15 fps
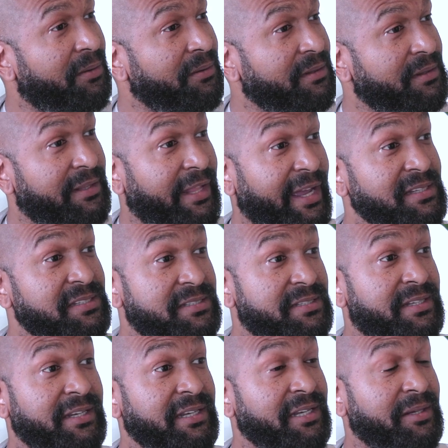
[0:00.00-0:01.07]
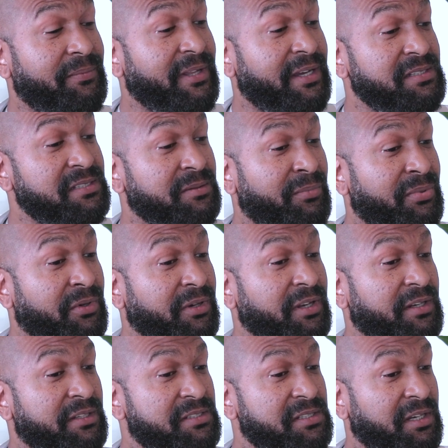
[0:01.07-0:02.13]
You know? That's oh. deep. That's a book
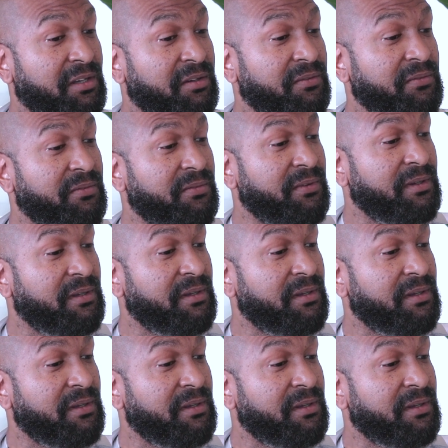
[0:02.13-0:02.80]
in itself.